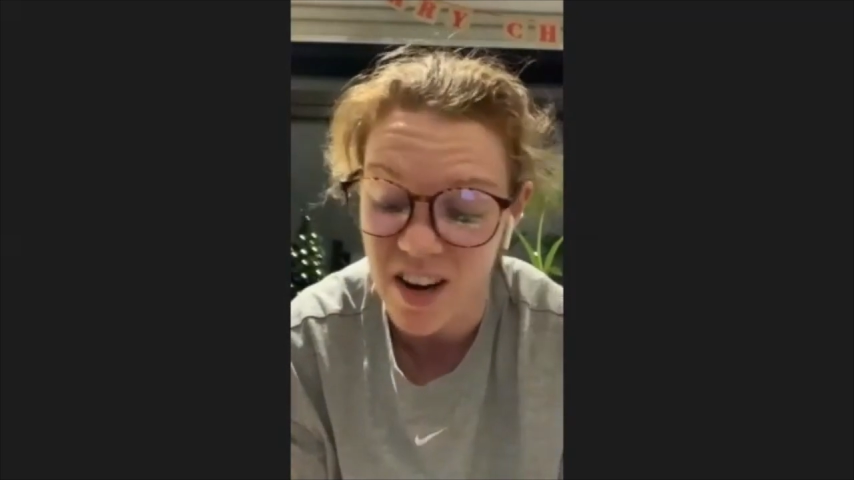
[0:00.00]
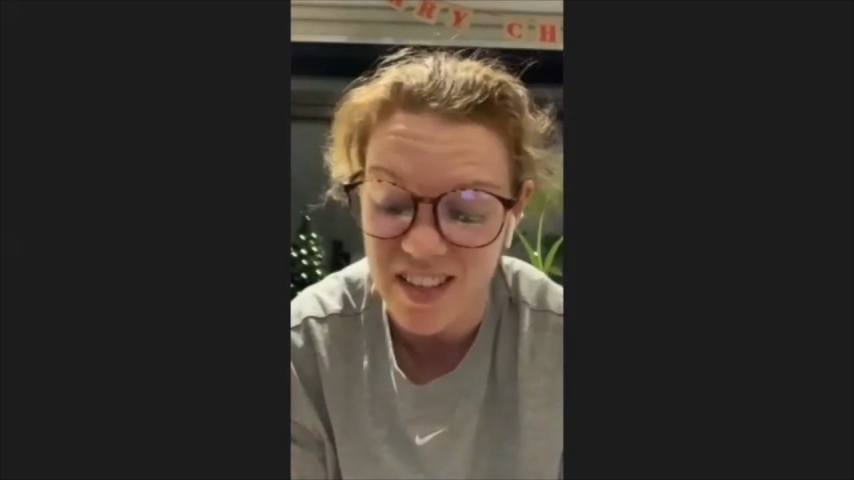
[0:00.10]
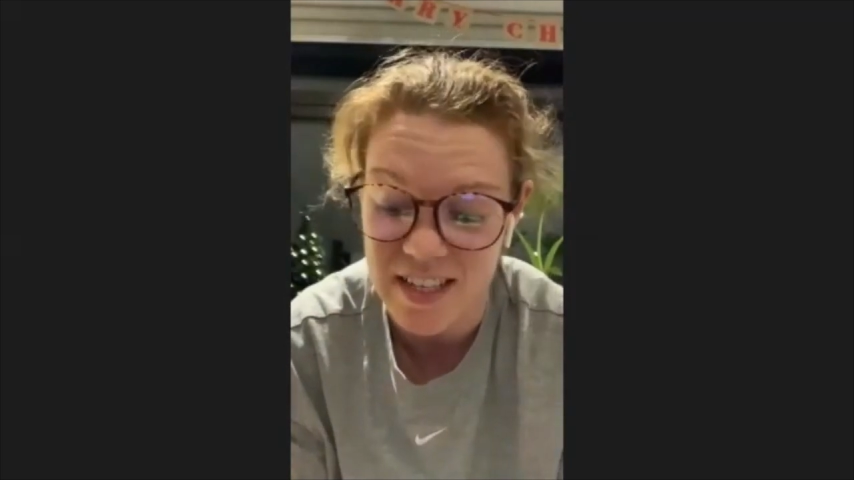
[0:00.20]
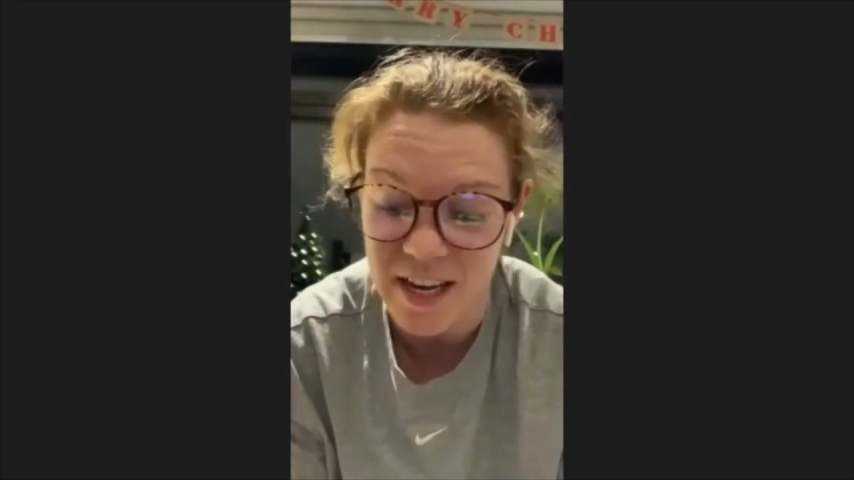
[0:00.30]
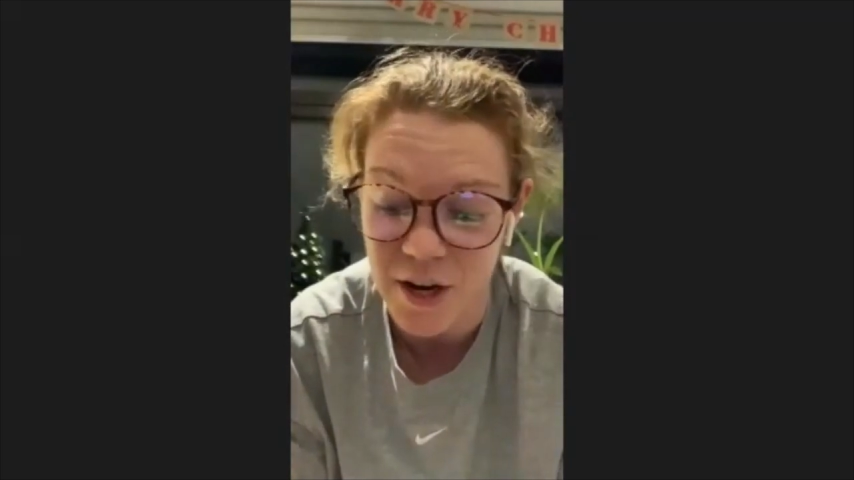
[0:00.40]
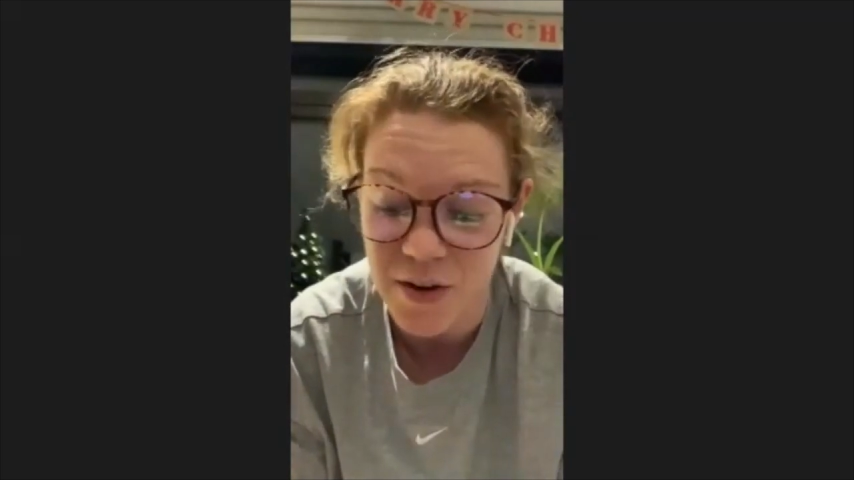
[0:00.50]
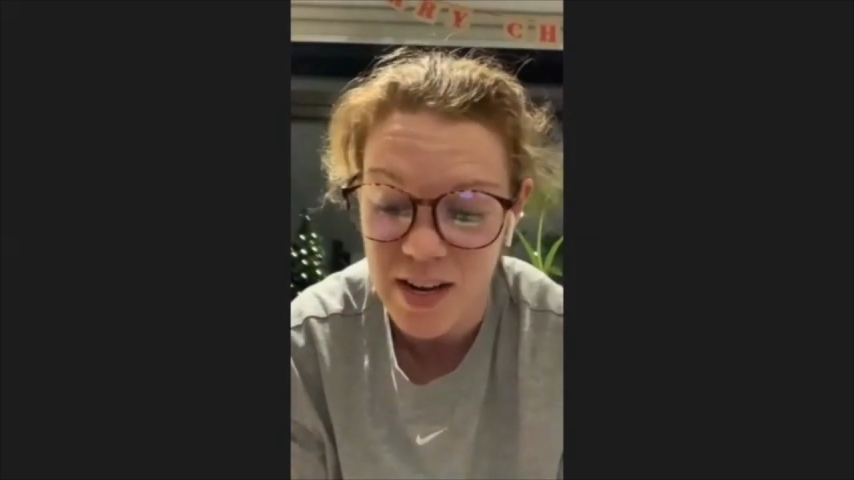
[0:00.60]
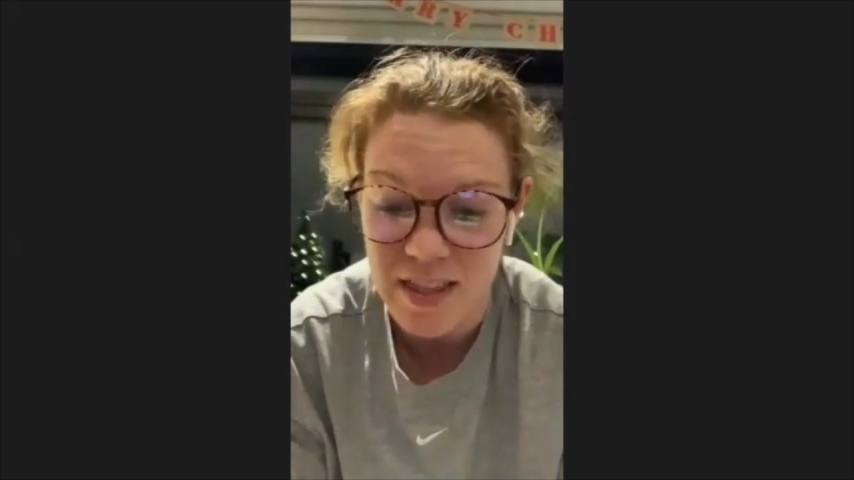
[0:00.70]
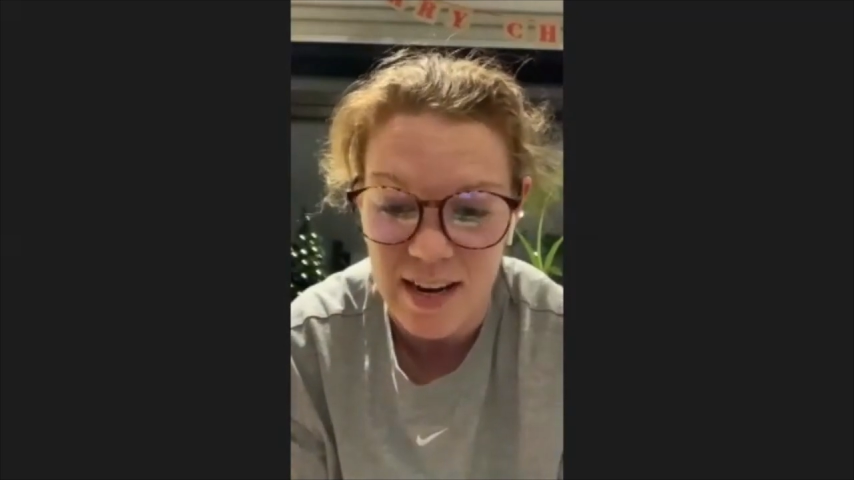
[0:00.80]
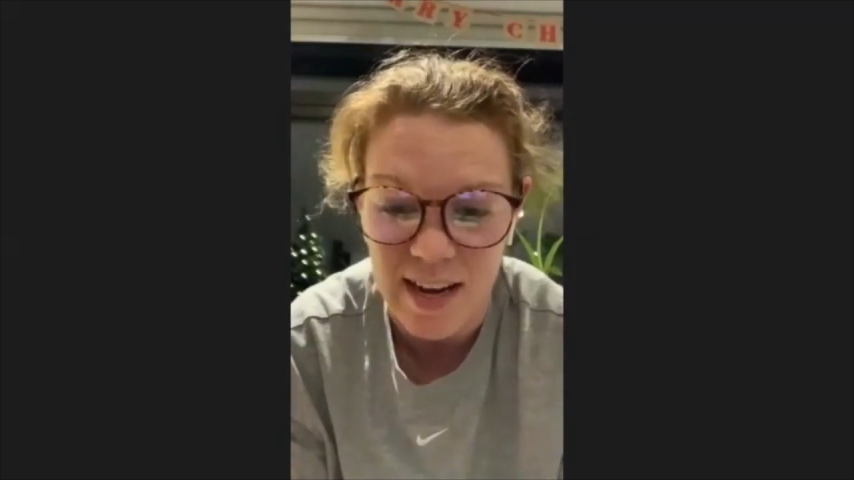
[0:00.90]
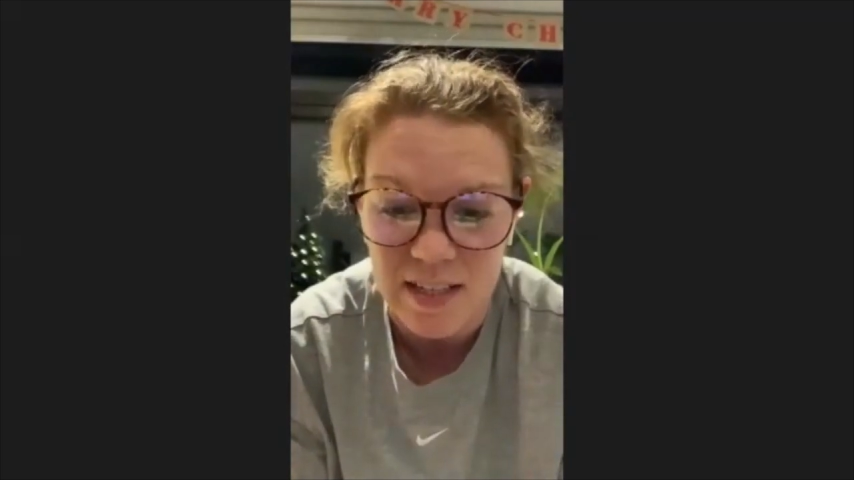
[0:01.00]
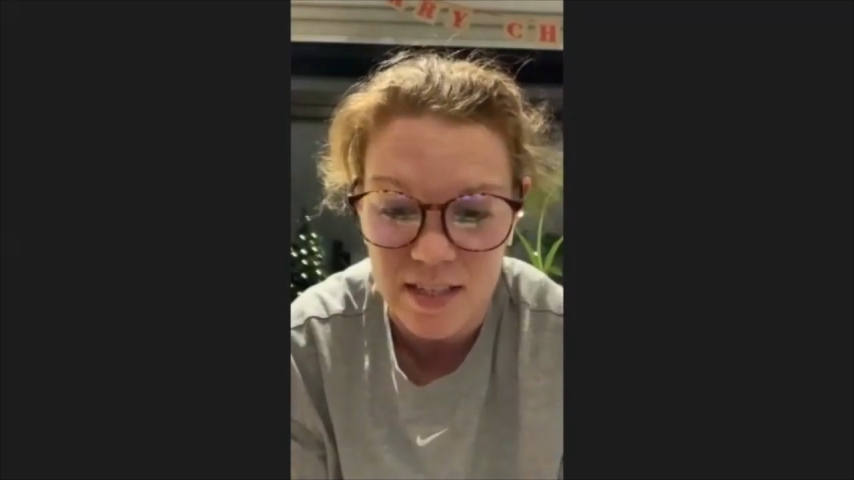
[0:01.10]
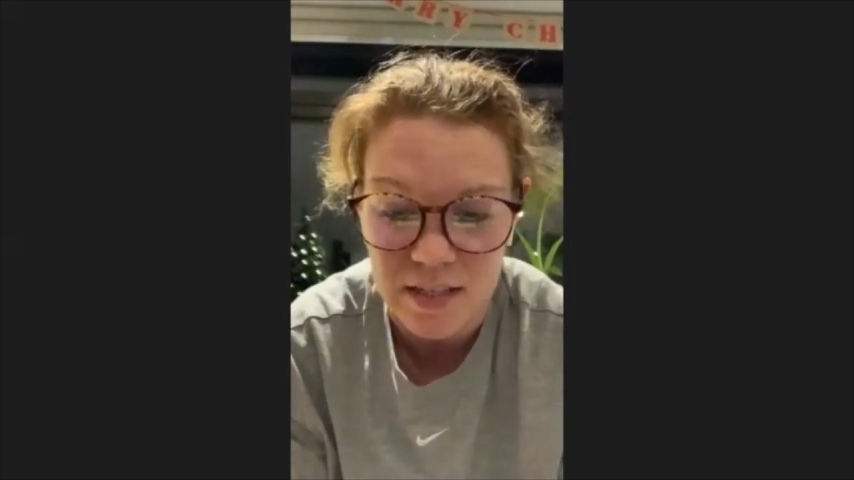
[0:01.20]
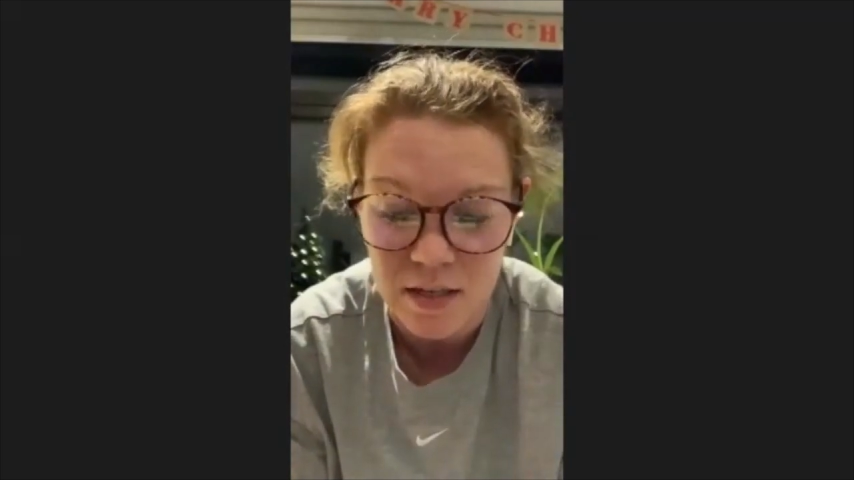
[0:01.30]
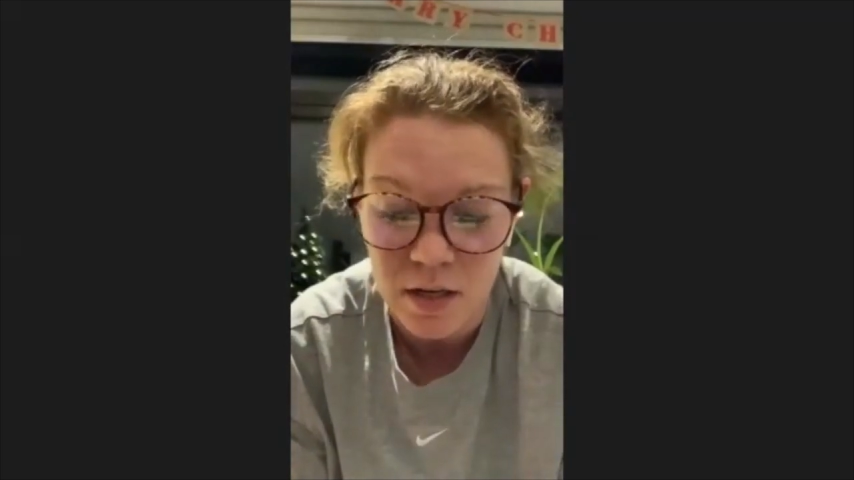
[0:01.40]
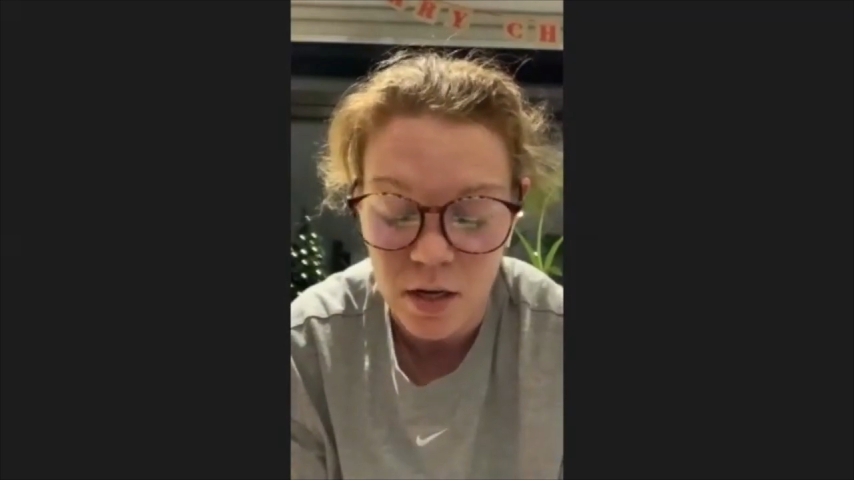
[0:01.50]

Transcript: I'd say only in the last